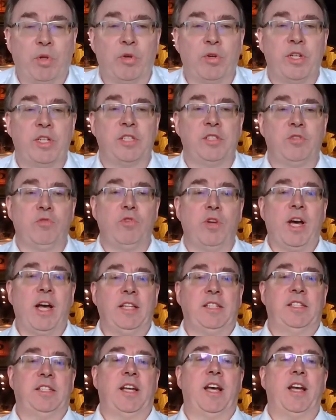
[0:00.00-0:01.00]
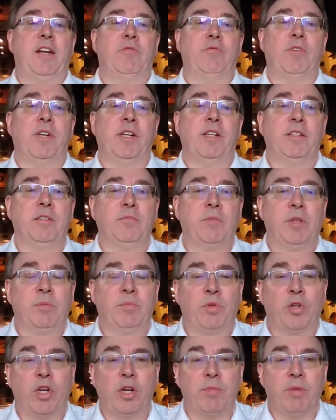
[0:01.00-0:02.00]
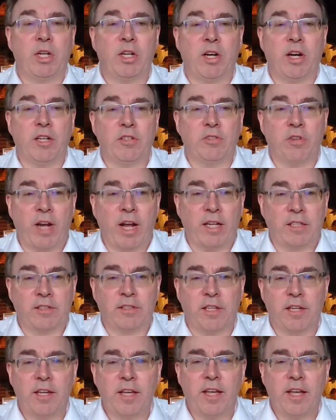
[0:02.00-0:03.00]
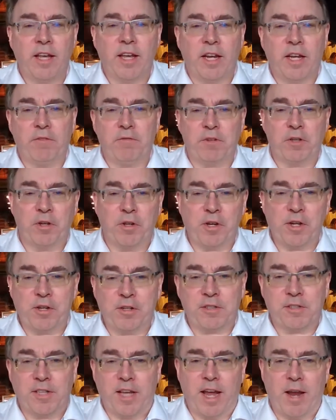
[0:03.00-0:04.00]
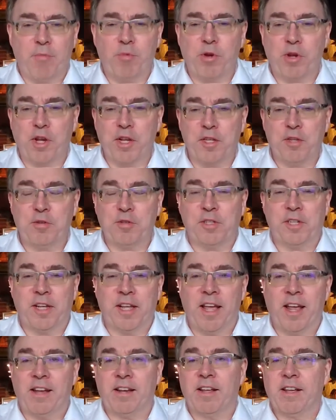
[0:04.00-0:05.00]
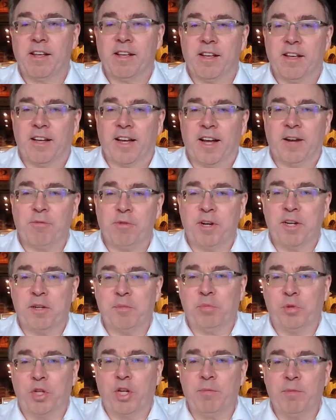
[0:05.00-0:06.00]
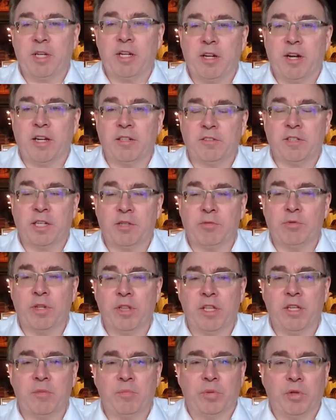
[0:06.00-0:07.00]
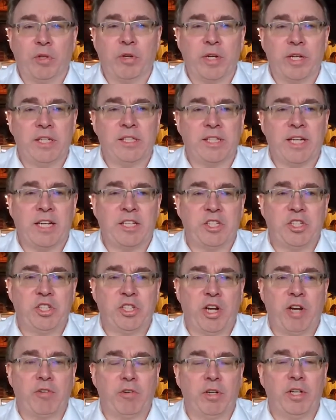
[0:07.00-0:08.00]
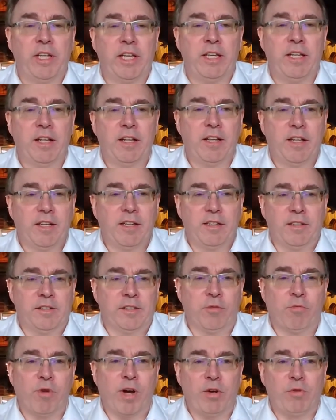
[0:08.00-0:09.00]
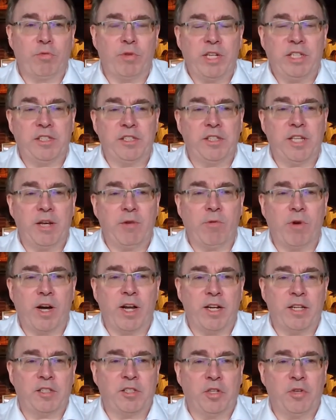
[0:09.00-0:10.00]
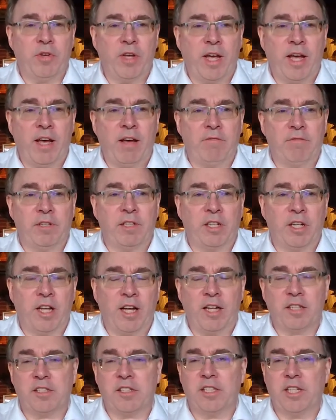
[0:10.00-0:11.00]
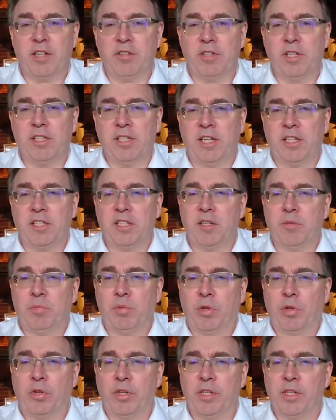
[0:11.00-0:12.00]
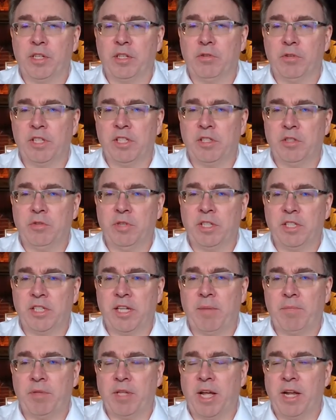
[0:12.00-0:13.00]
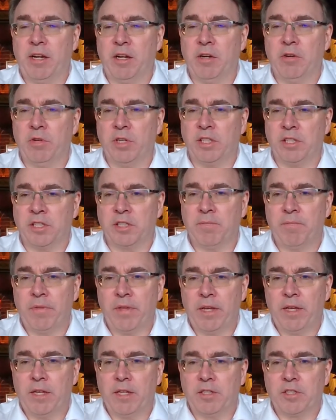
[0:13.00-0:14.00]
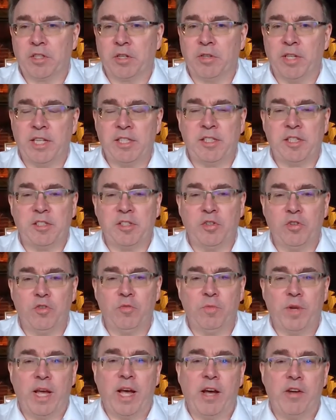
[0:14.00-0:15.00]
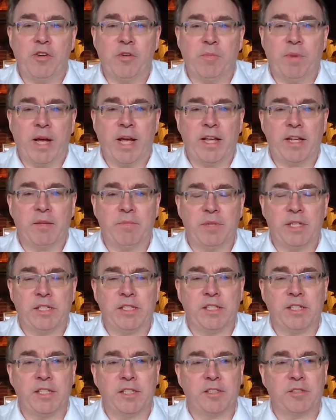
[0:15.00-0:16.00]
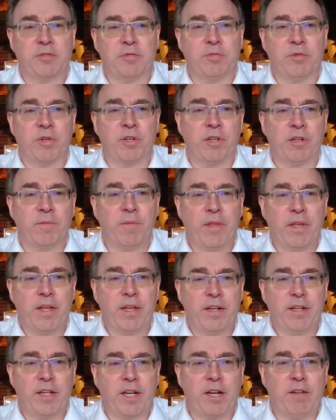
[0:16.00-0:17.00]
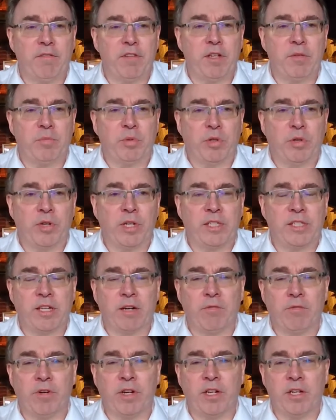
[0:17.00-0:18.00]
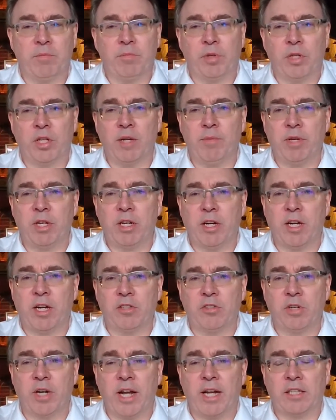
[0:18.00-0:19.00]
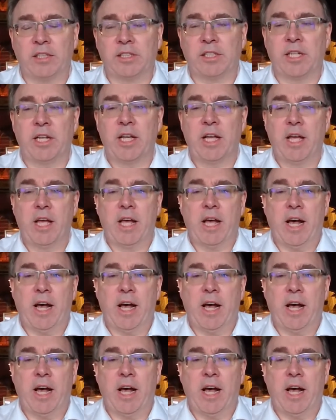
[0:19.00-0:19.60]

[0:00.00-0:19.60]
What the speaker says: employees do not sign written employment contracts. And if your lawyer is hammering on you to get a written employment contract with the employees, that's generally the one reason they want it. So you have a clause in there that says the employee agrees to accept that notice. So let's assume now you're buying a business where none of the employees have written employment contracts.